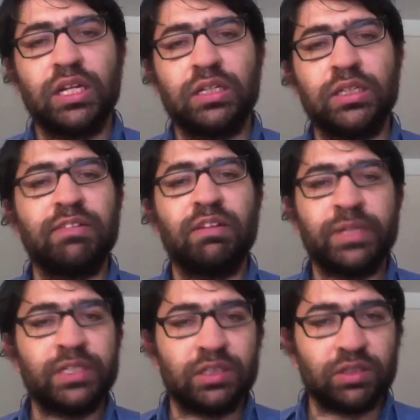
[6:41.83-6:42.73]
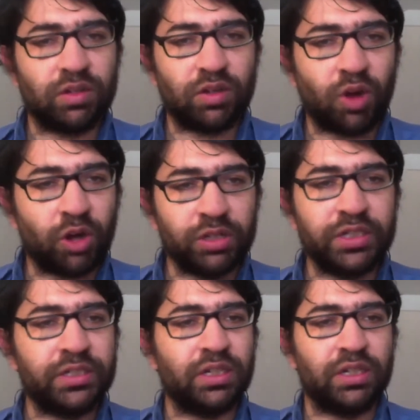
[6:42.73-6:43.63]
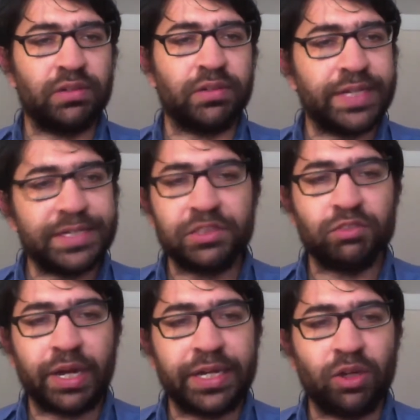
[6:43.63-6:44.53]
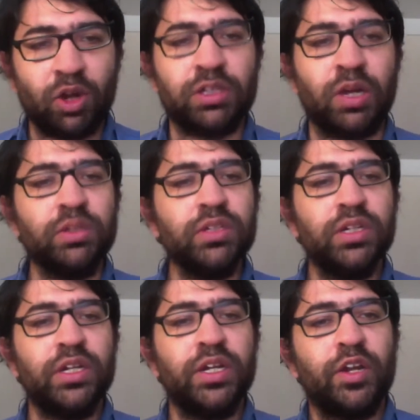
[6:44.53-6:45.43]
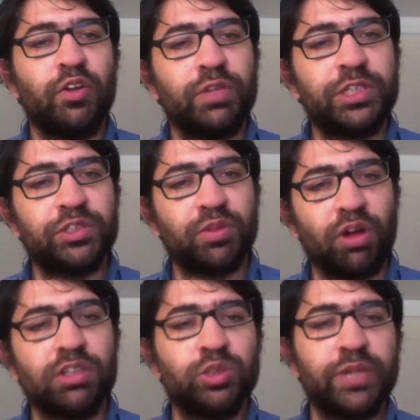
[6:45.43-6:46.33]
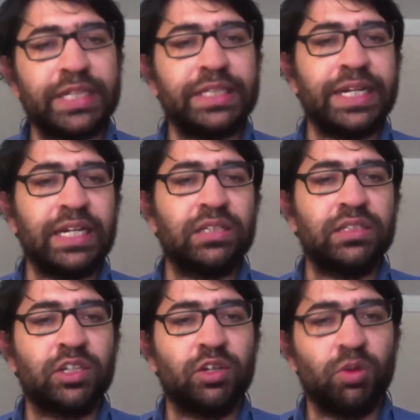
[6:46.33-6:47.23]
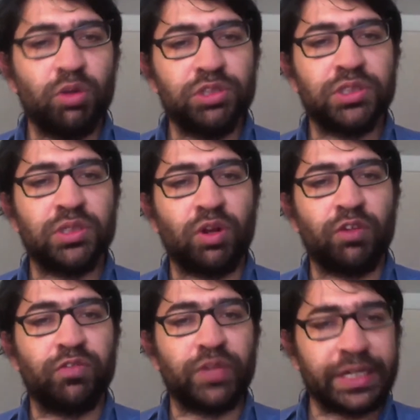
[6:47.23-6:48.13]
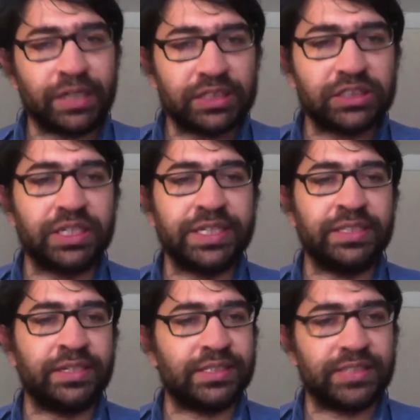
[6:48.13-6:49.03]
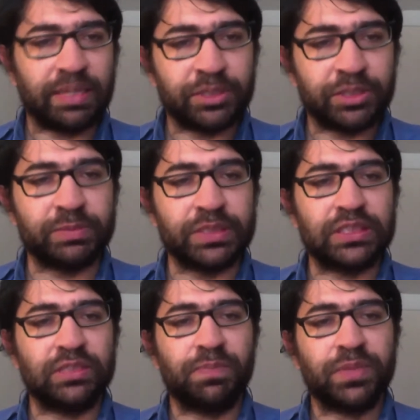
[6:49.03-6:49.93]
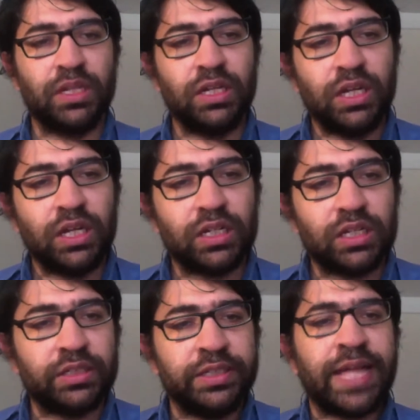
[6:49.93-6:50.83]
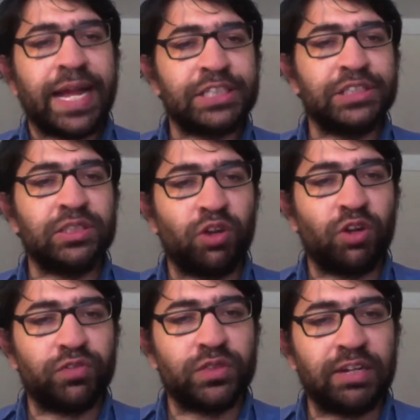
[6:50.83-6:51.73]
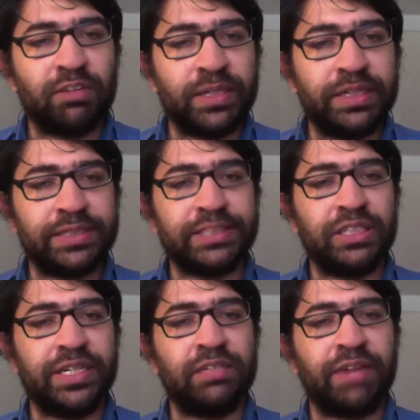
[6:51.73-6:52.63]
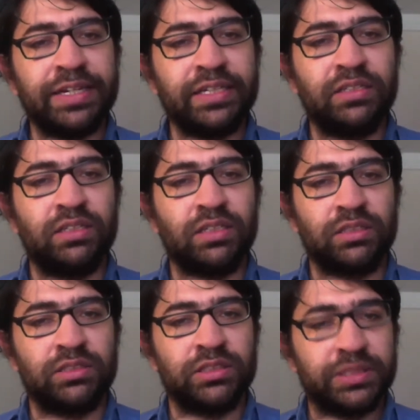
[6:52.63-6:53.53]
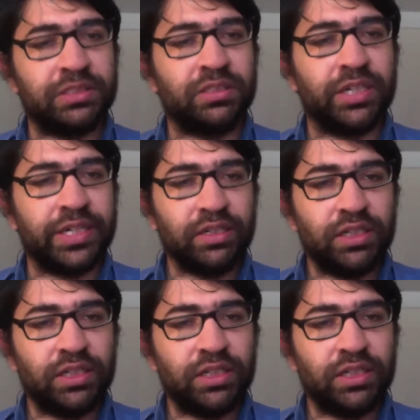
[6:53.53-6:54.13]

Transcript: The government ordered a nationwide lockdown, which also entailed the closure of industries and establishments. This action of the government essentially divided the citizenry